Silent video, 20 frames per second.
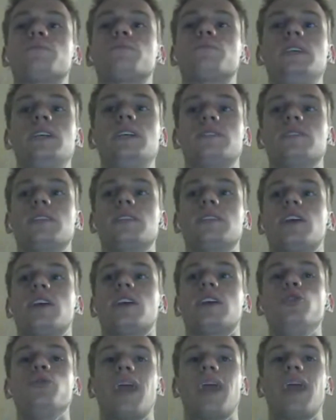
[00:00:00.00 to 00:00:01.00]
needs like
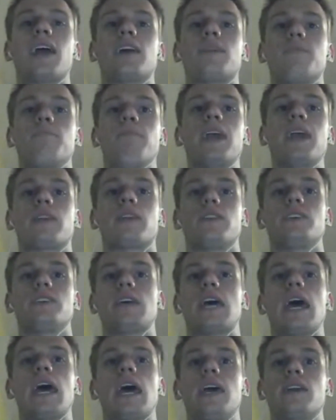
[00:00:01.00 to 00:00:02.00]
you can't make the
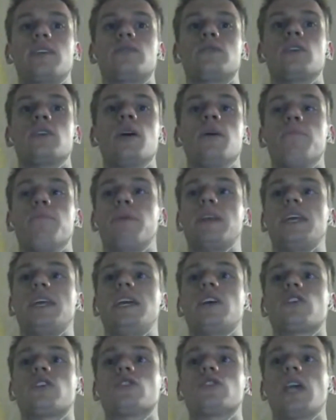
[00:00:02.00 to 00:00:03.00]
tags, but
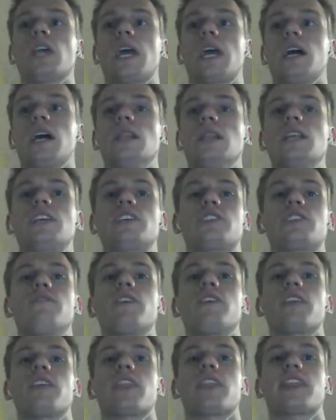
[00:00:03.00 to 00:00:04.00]
here's like a list of
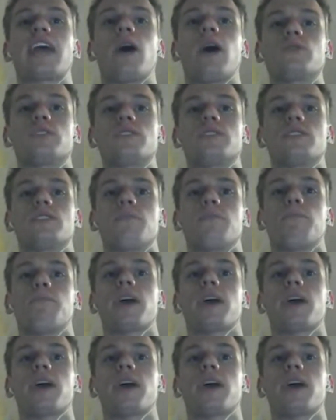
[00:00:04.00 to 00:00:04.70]
1,000 to